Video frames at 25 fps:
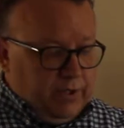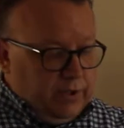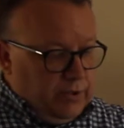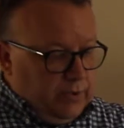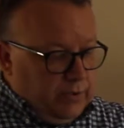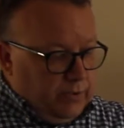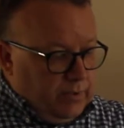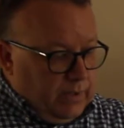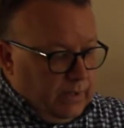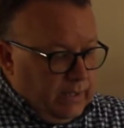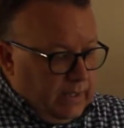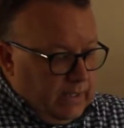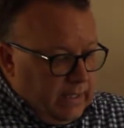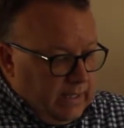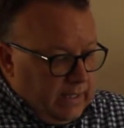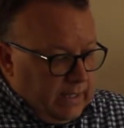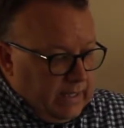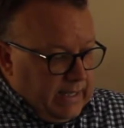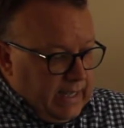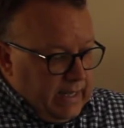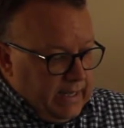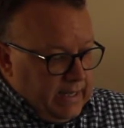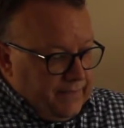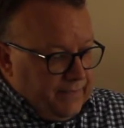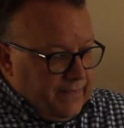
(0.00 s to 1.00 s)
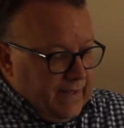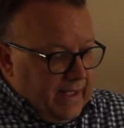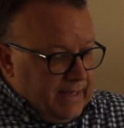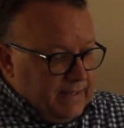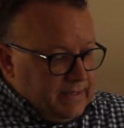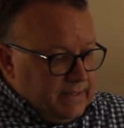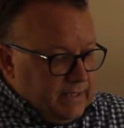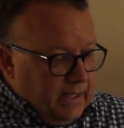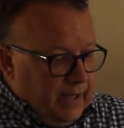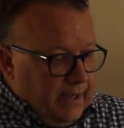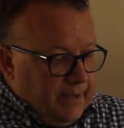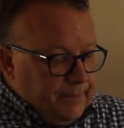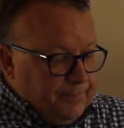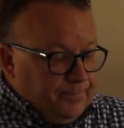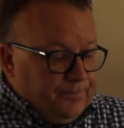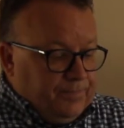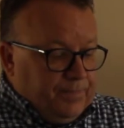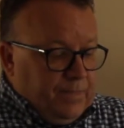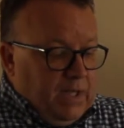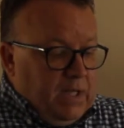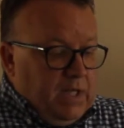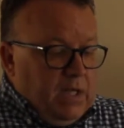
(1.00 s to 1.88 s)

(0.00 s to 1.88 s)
you getting that done.